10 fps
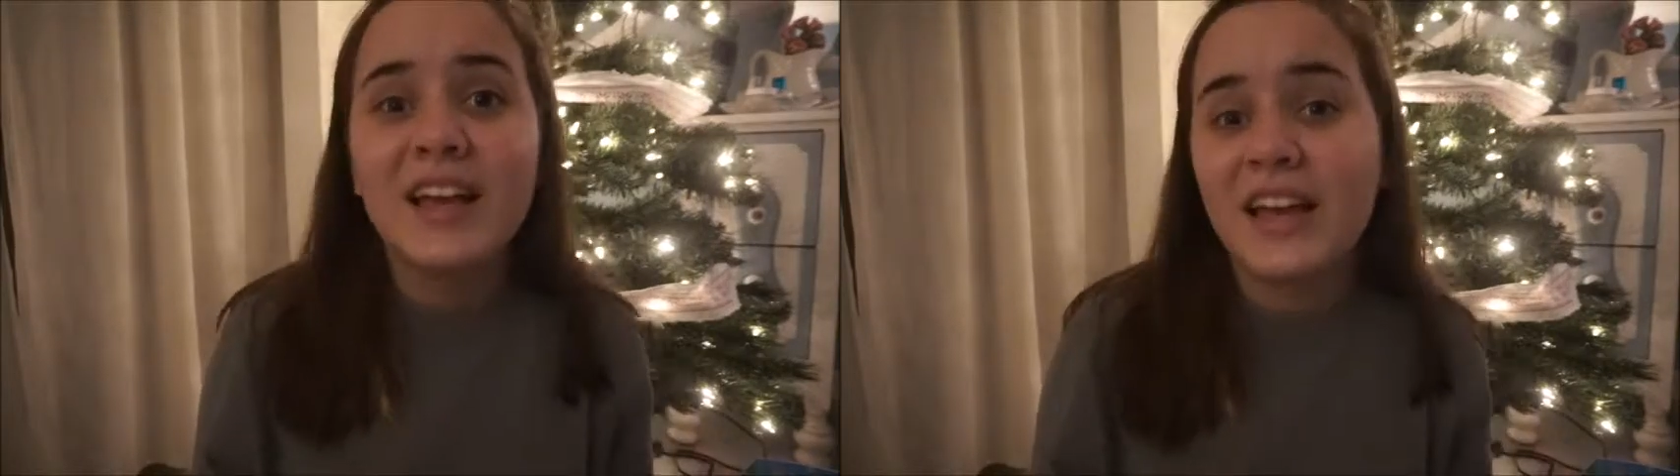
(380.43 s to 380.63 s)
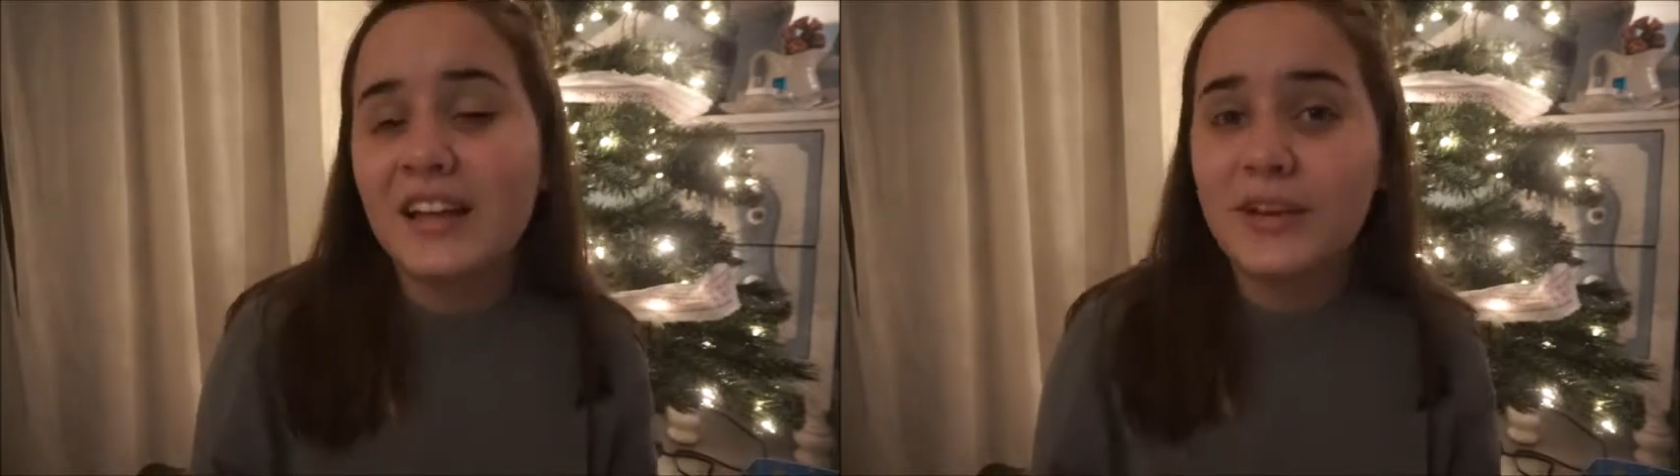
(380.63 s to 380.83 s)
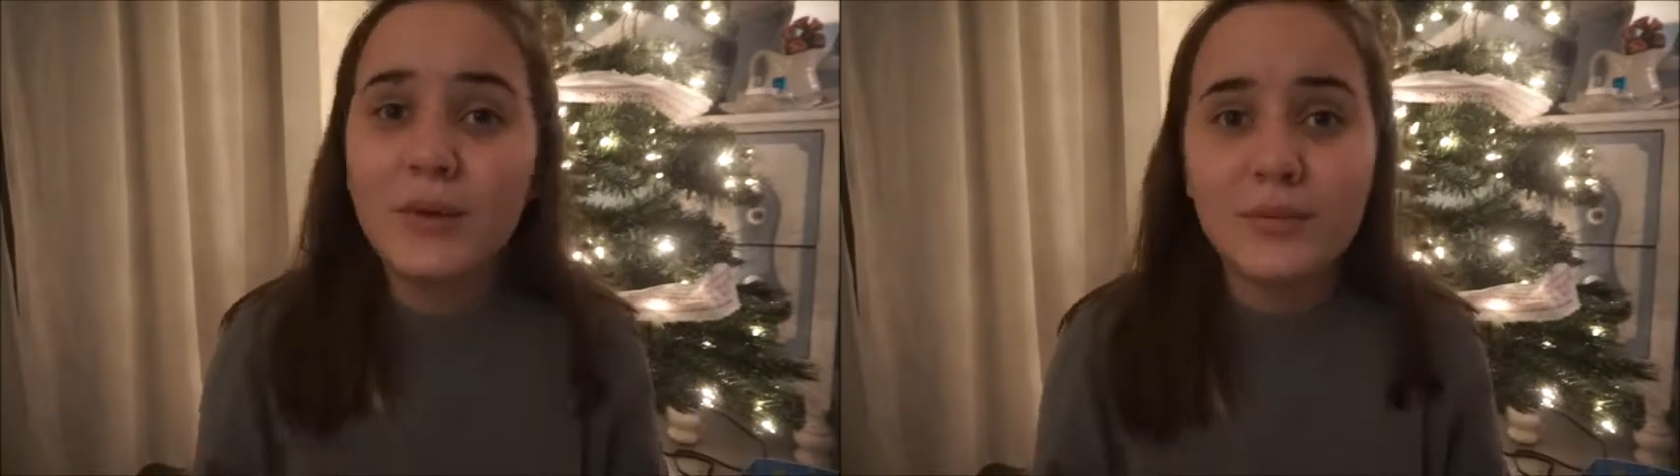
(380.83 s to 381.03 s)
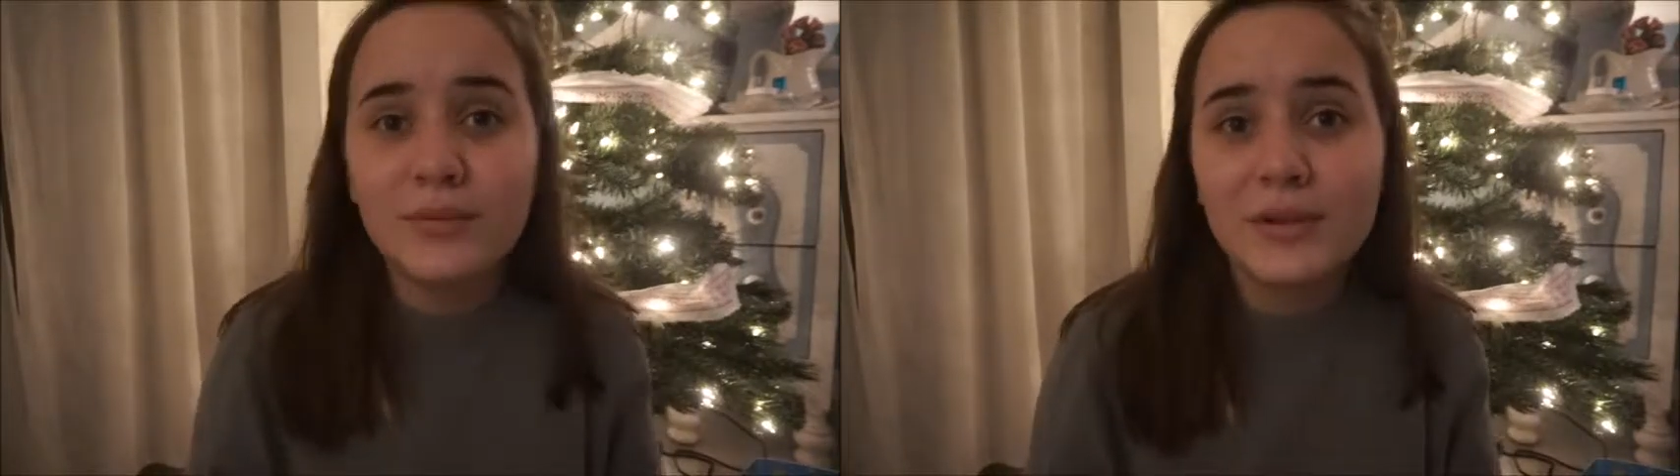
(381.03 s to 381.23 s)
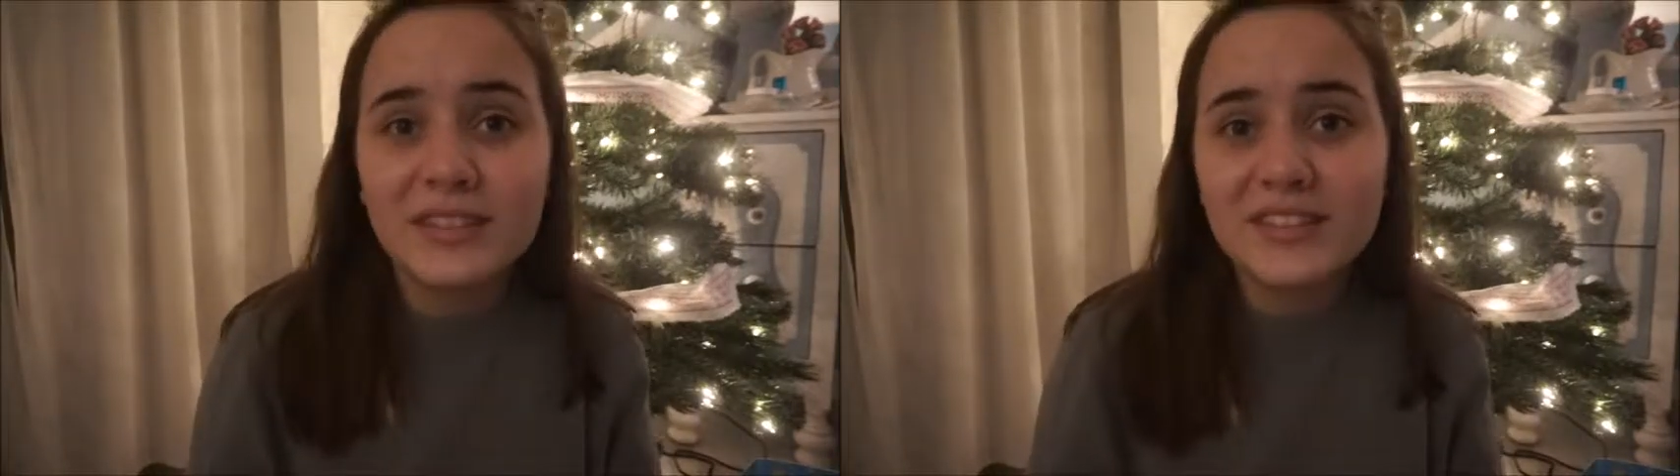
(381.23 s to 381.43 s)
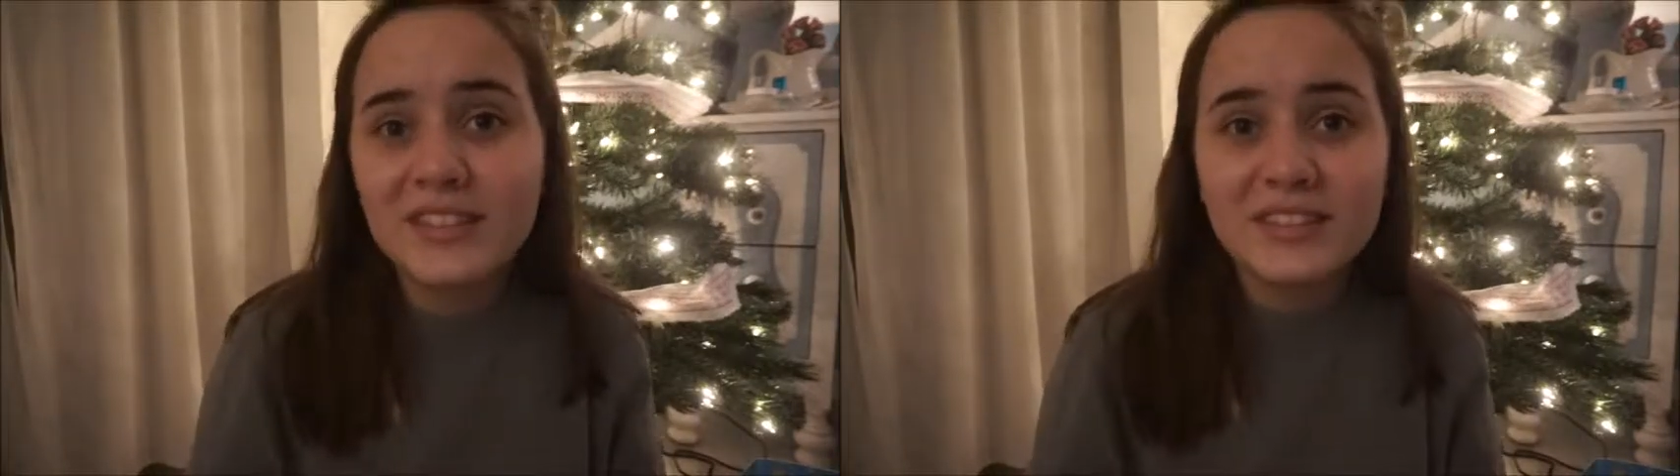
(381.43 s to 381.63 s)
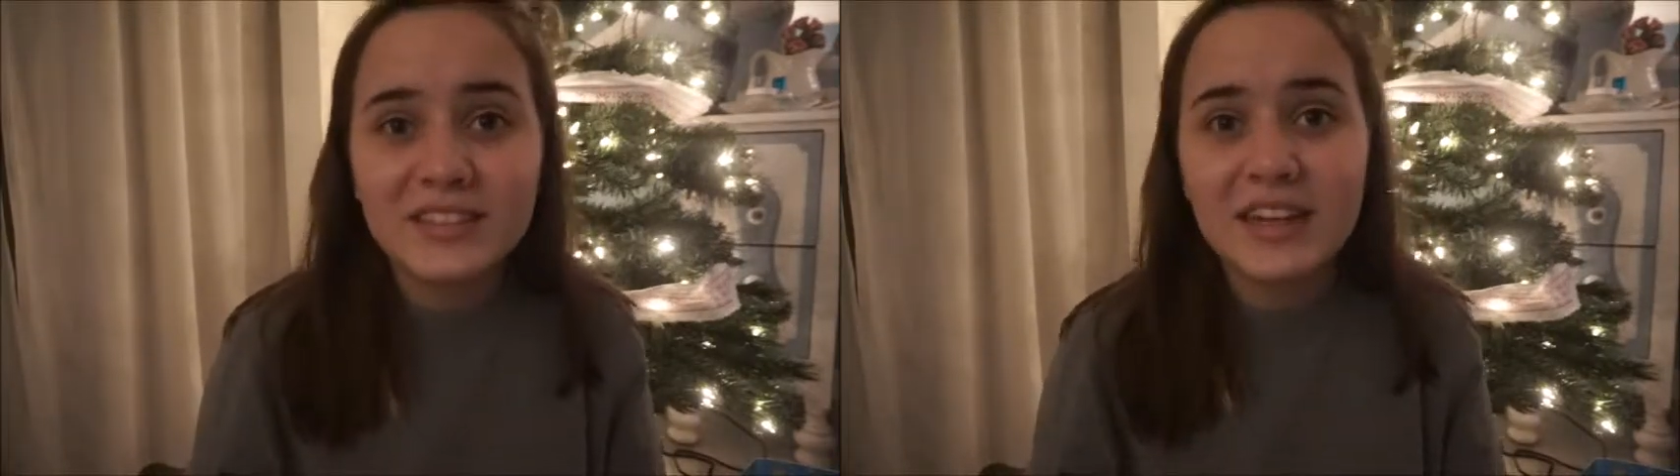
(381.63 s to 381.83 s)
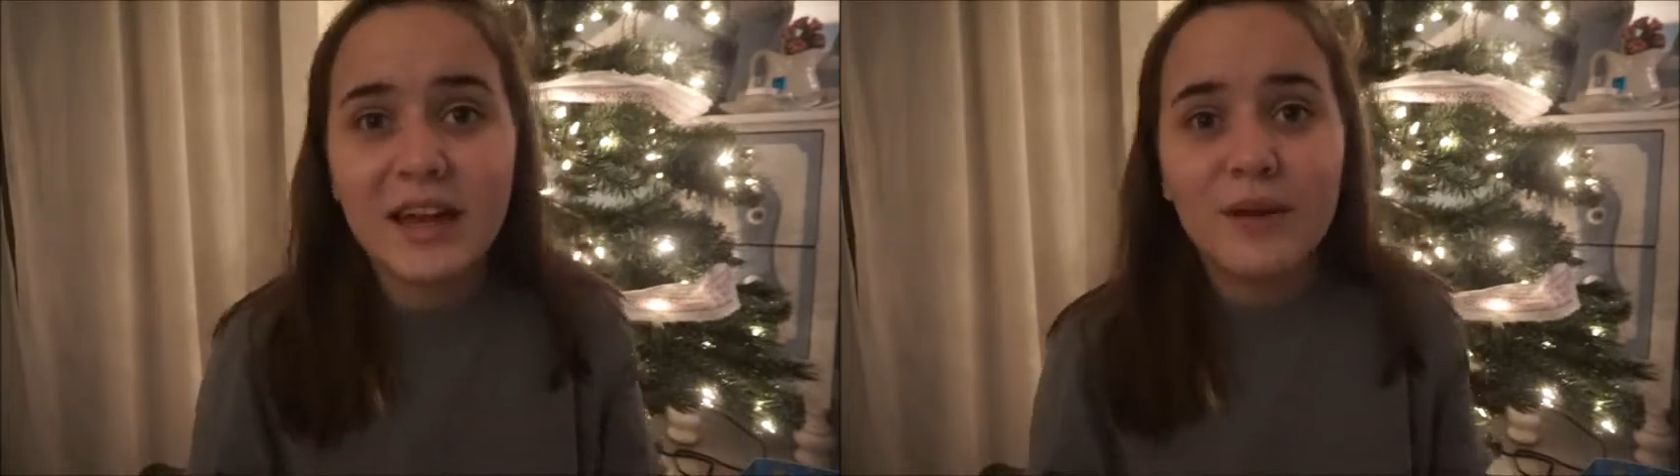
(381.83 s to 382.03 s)
and know what this is
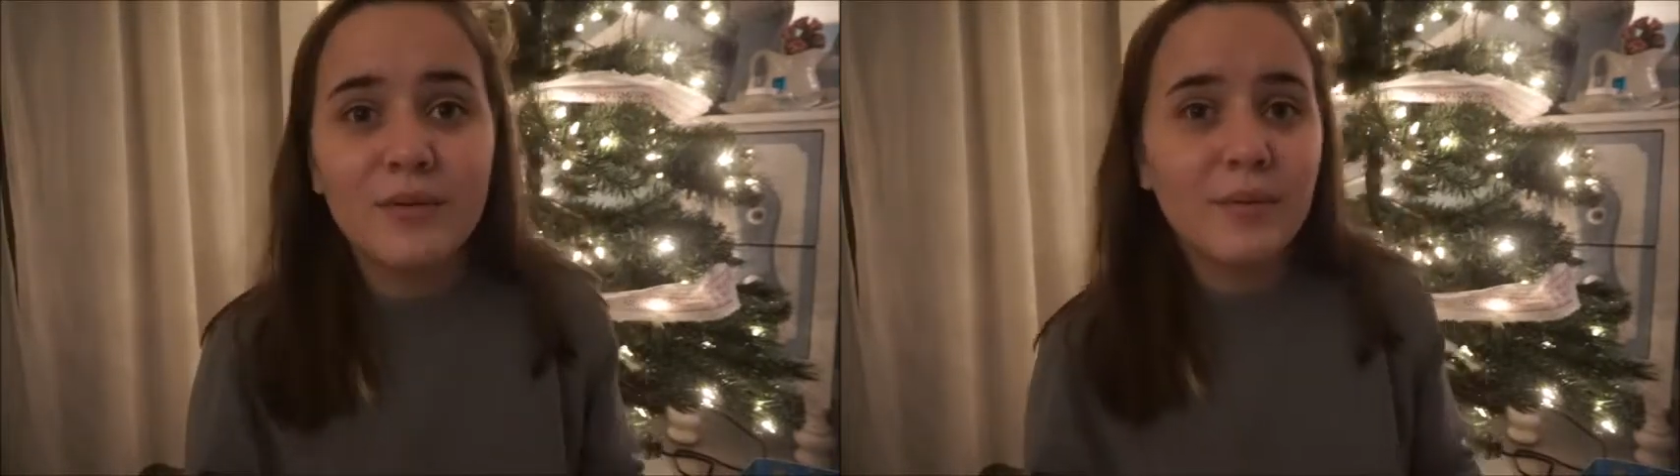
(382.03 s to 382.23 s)
now,